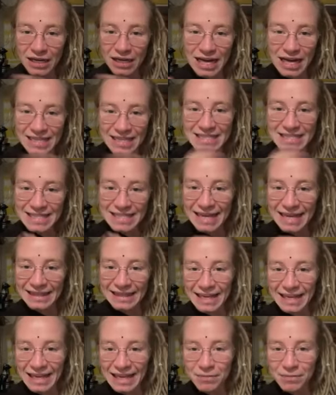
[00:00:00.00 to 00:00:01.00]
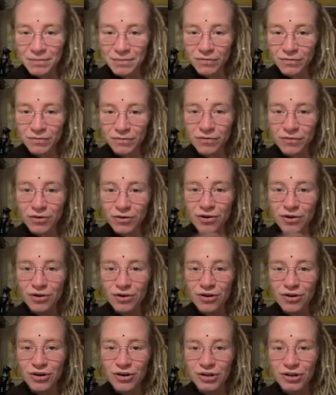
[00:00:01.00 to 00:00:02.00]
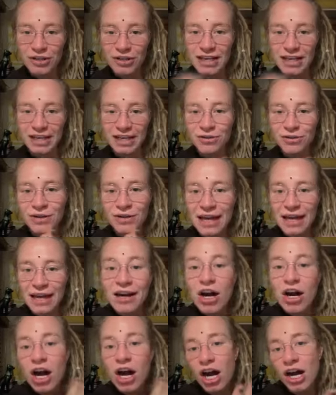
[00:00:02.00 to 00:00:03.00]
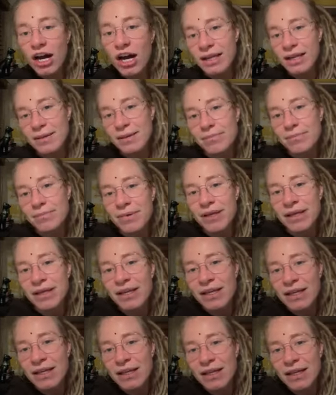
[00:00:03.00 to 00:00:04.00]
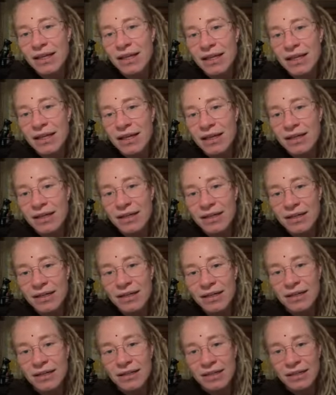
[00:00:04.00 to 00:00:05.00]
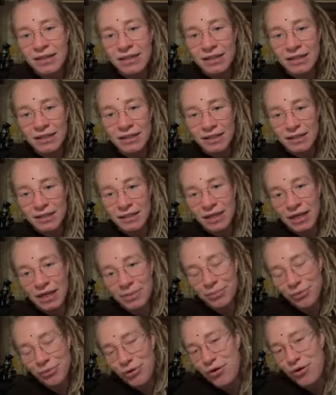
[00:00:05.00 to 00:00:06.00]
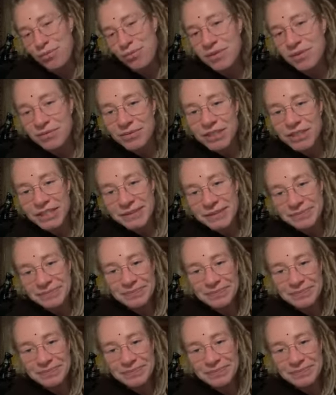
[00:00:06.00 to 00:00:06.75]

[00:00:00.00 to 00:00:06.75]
a saint name for they don't get caught and be like a problem, right?